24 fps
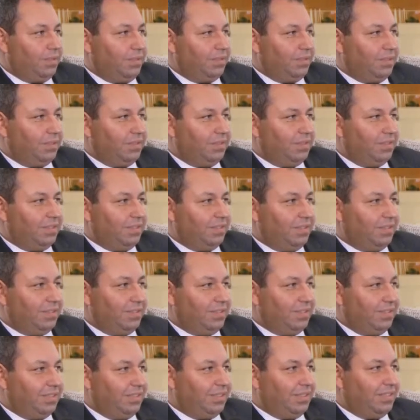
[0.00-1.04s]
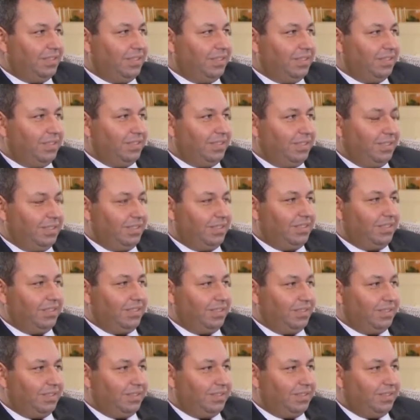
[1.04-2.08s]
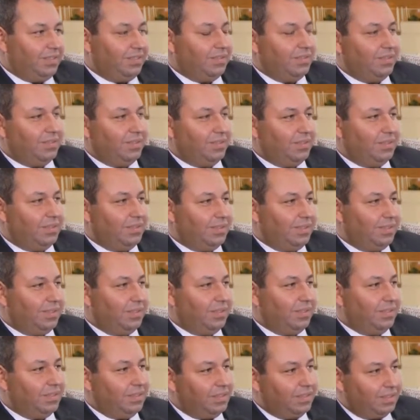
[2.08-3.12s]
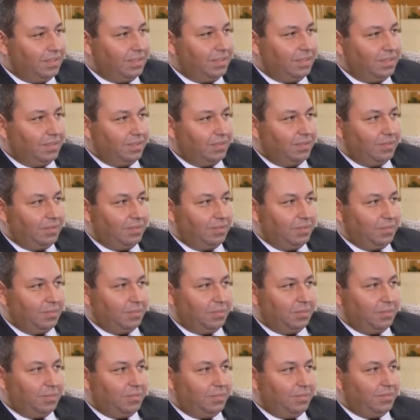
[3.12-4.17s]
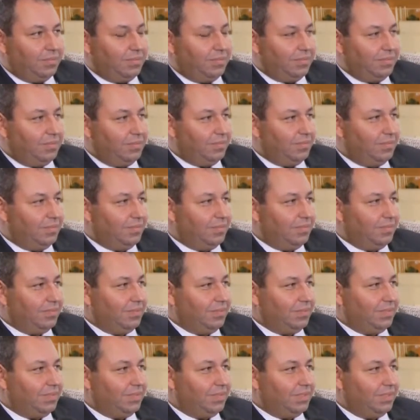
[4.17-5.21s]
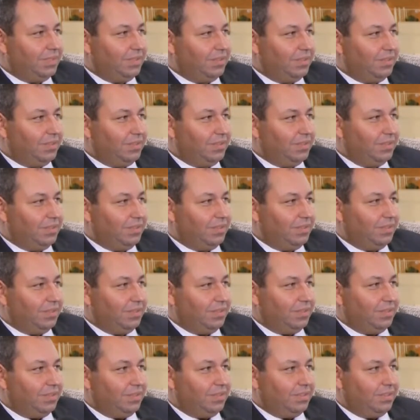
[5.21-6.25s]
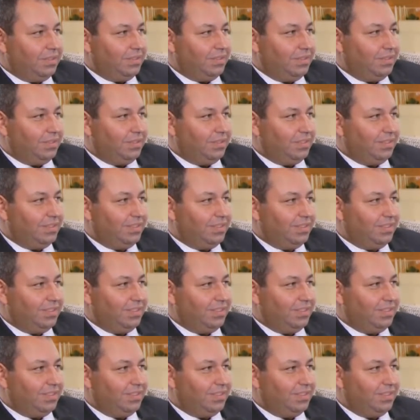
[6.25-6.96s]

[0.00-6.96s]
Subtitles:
(not speaking)